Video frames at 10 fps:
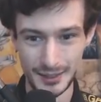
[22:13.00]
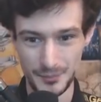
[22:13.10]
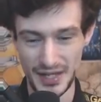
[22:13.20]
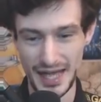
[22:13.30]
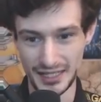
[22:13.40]

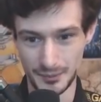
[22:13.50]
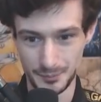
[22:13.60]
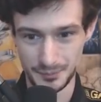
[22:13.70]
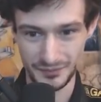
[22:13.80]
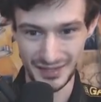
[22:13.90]
Edit.
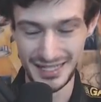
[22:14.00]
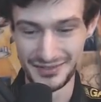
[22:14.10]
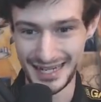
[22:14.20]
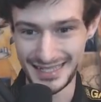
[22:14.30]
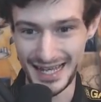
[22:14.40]
You
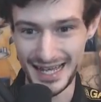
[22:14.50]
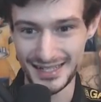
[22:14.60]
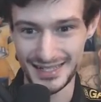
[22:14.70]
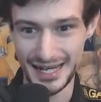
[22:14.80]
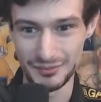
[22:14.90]
even had to
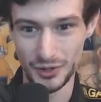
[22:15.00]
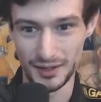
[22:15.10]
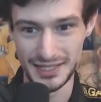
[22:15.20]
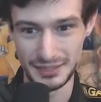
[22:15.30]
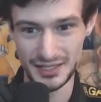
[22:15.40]
edit to add more.
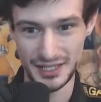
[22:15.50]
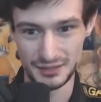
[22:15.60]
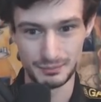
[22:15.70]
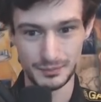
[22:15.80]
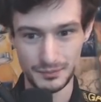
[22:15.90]
Let's see what he
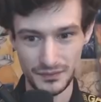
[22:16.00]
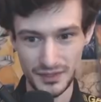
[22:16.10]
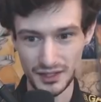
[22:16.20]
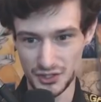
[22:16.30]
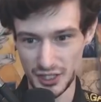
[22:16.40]
says.
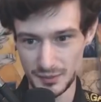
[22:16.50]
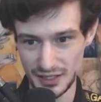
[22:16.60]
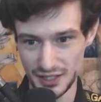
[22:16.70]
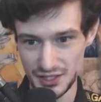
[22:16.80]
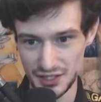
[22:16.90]
Just
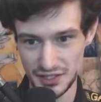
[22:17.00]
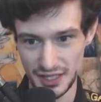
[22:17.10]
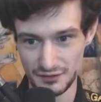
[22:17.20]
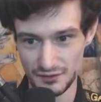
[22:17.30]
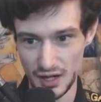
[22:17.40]
because this is
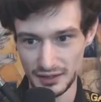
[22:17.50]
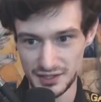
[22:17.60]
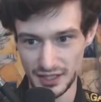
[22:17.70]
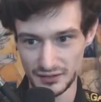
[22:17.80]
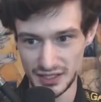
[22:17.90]
a Fallout
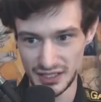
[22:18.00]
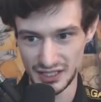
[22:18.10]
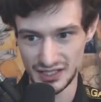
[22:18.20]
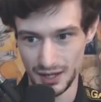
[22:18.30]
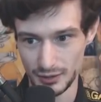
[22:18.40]

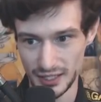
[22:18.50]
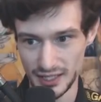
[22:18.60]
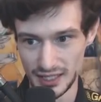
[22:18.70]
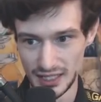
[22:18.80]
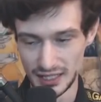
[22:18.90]
76
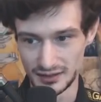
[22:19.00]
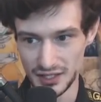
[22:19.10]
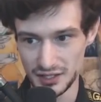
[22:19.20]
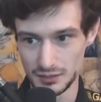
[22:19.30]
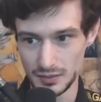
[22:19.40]
subreddit
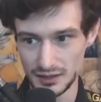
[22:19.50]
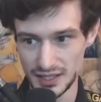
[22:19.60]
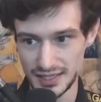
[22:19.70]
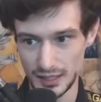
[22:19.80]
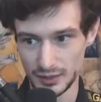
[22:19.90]
doesn't mean
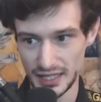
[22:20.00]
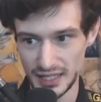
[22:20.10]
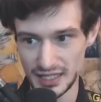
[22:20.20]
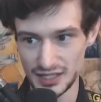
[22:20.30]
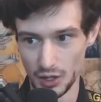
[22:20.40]
this subreddit
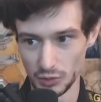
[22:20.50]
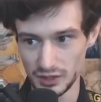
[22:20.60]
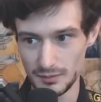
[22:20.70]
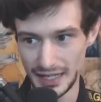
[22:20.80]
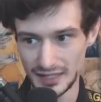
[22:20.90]
is
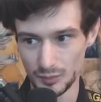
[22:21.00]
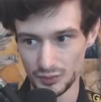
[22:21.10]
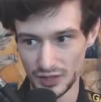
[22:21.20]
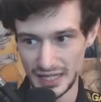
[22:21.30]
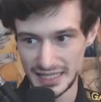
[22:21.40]
only made to
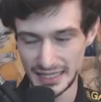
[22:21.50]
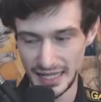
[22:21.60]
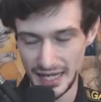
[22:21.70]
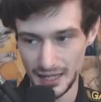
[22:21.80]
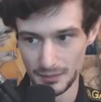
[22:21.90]
praise the
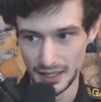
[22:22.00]
game.